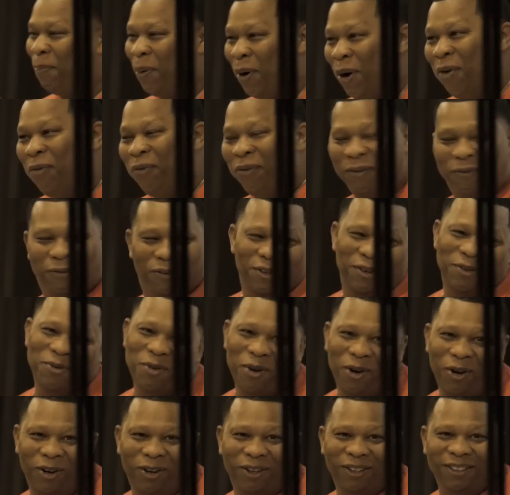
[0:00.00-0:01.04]
perfect for New
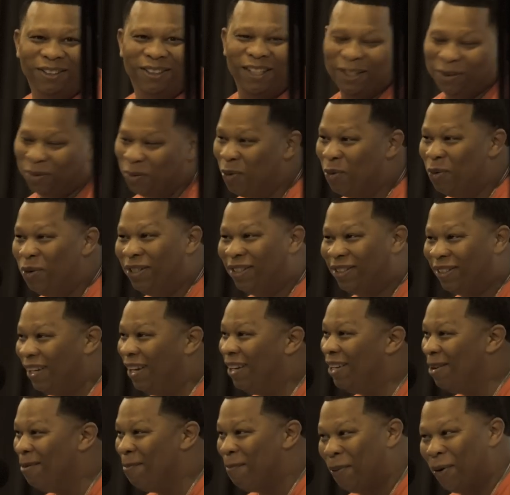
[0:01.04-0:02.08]
Orleans. Yeah. That's what we
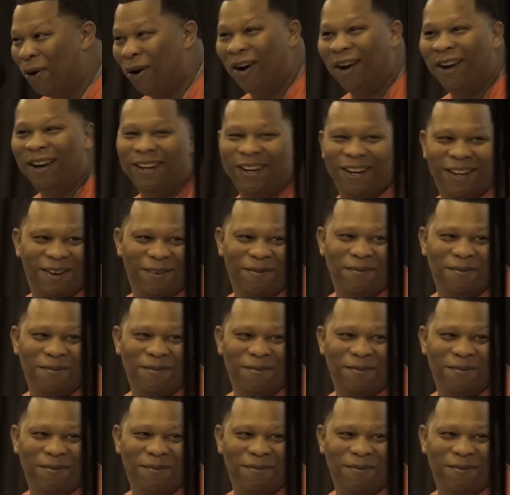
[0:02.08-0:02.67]
say, Your Boy and Them.